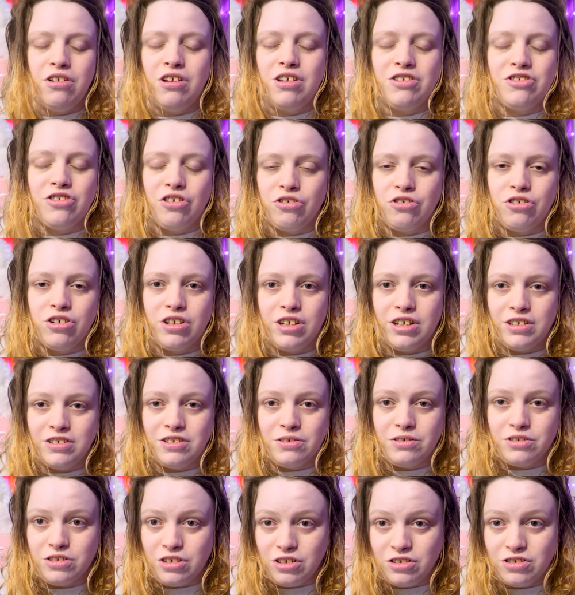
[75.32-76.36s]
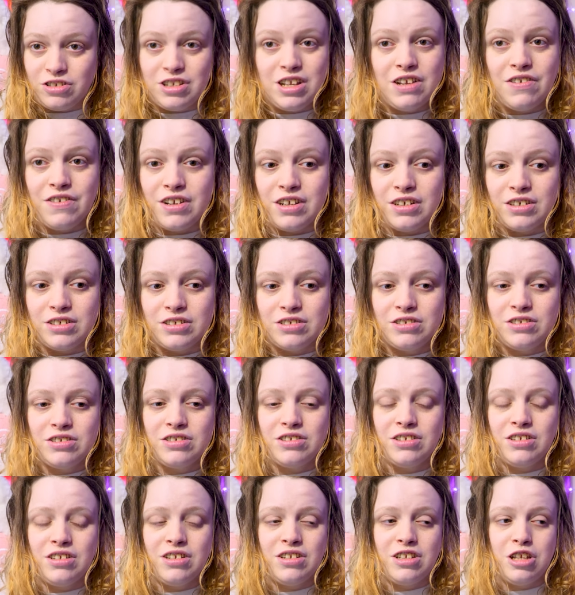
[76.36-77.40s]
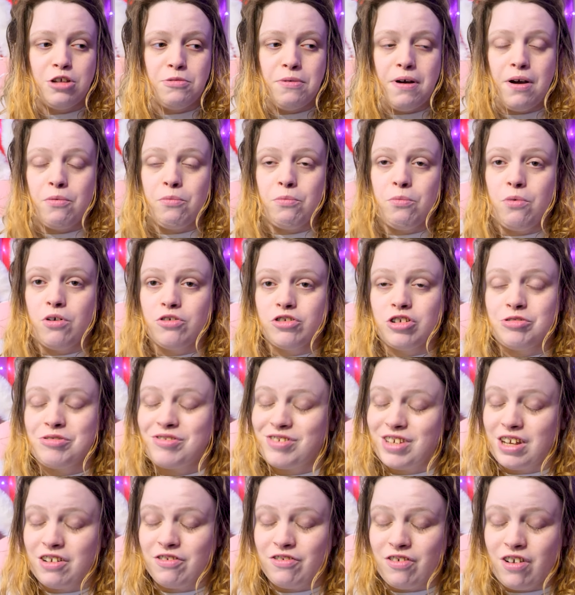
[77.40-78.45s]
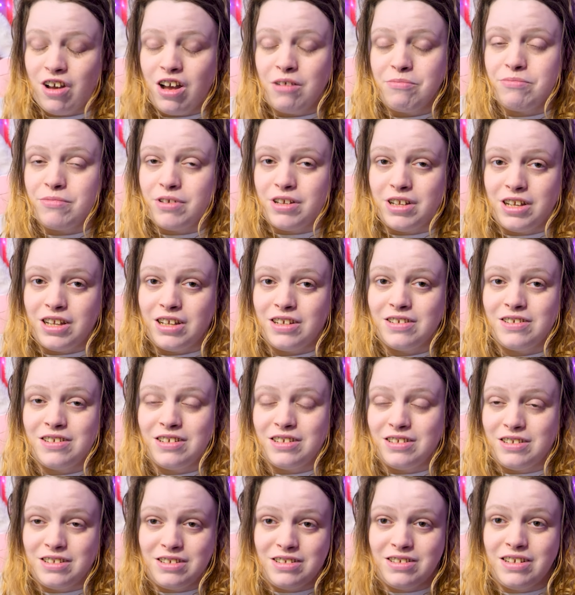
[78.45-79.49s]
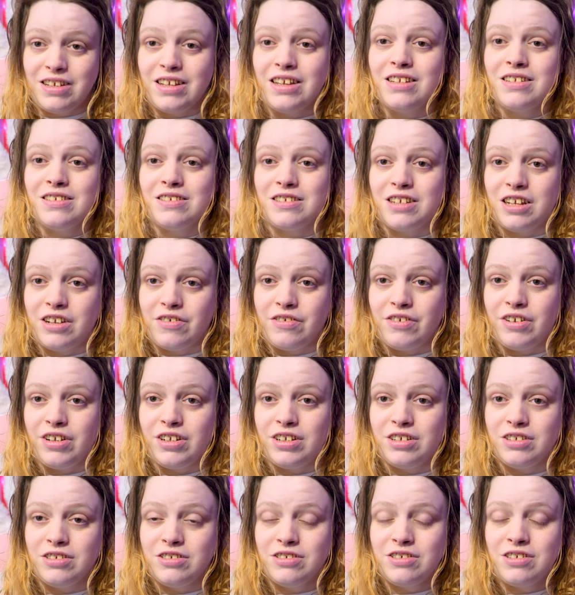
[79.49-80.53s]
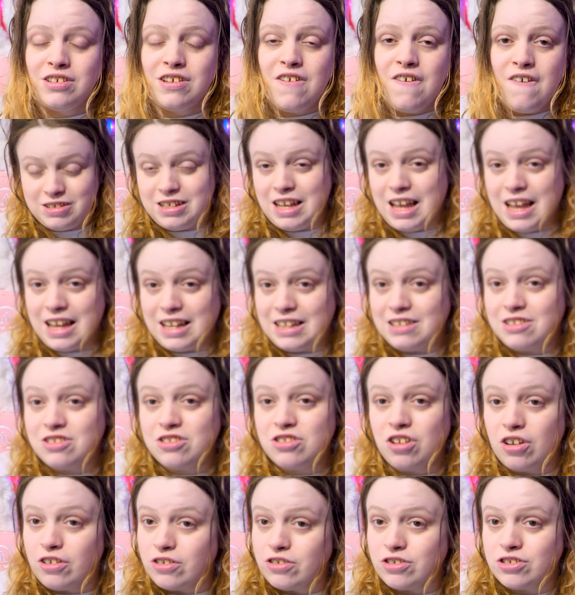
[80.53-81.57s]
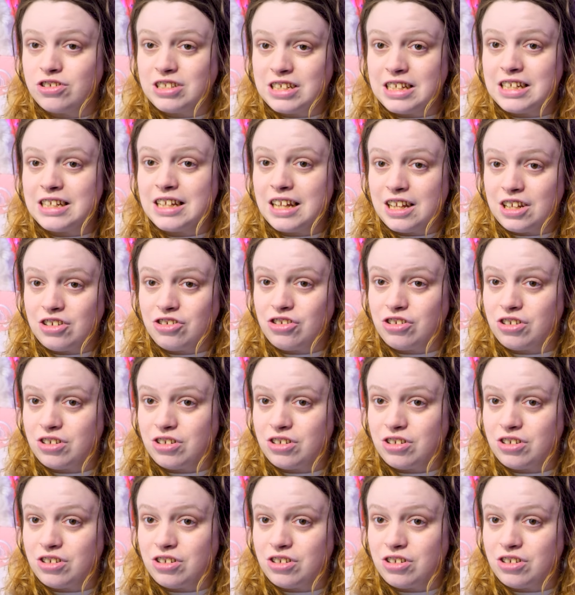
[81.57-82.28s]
it's not cutting, so it's not serious. No matter what type of self-harm it is serious. So yeah, it's not just teenage